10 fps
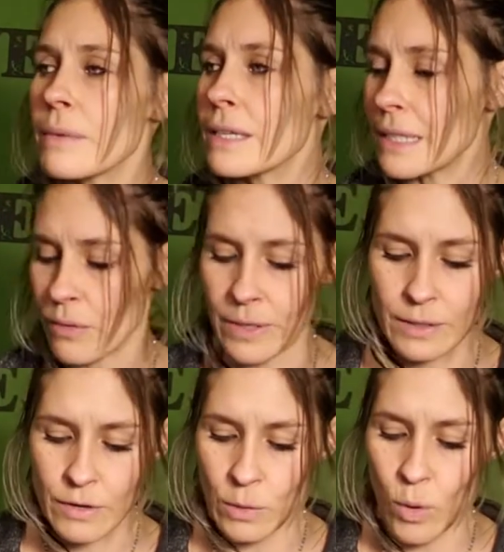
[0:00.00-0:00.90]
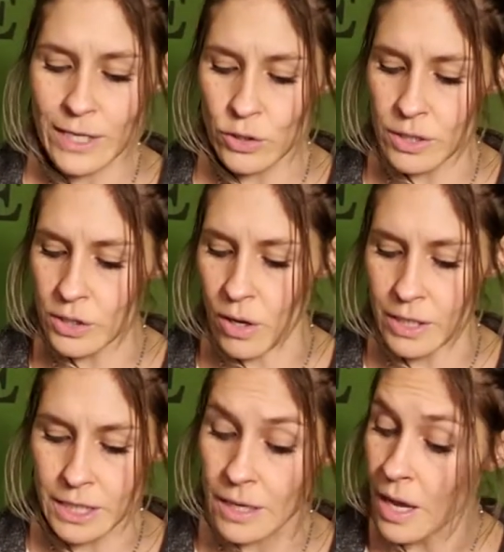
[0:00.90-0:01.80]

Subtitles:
in Western astrology,